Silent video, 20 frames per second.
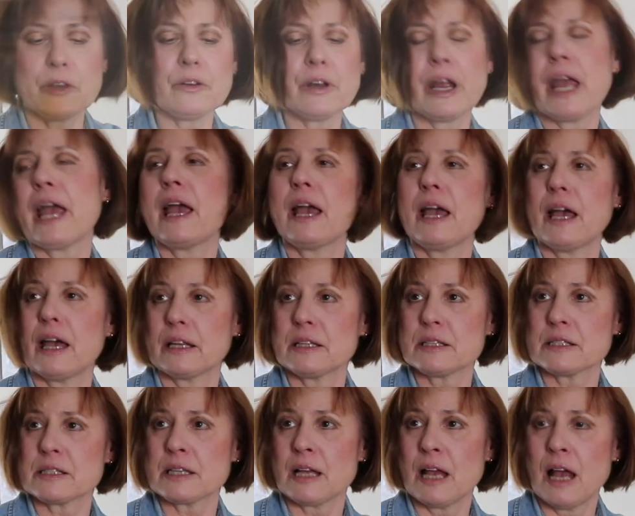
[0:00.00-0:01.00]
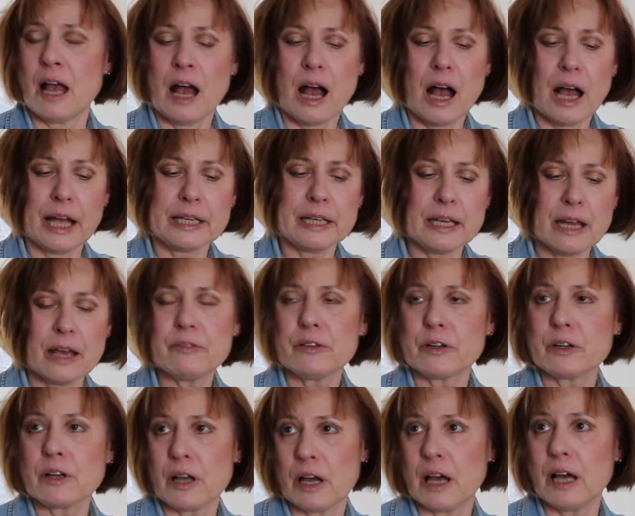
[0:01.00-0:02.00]
your hands, I never
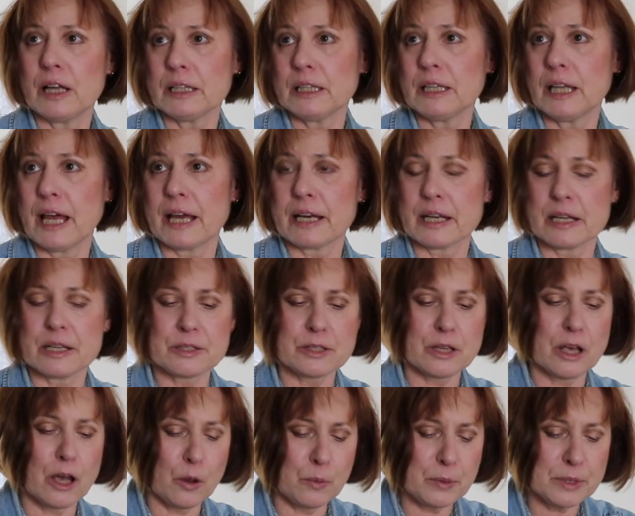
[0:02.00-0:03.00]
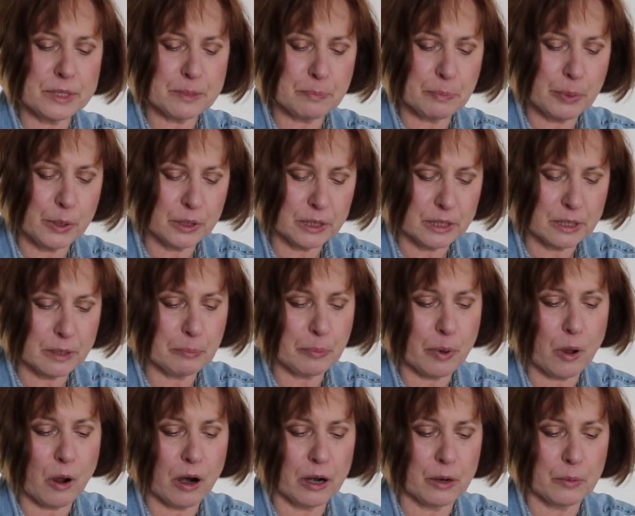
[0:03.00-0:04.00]
cut lettuce. Always pull it
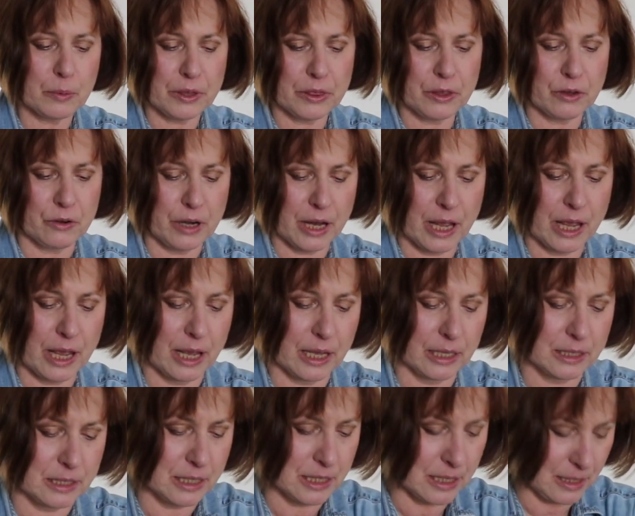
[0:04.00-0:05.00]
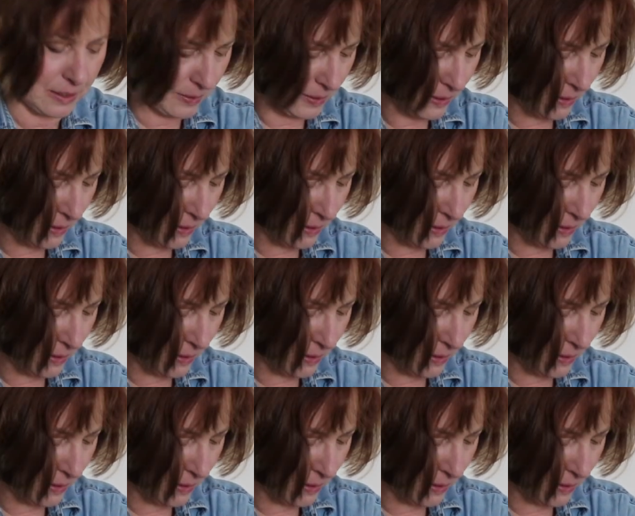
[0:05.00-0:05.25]
apart with your hands.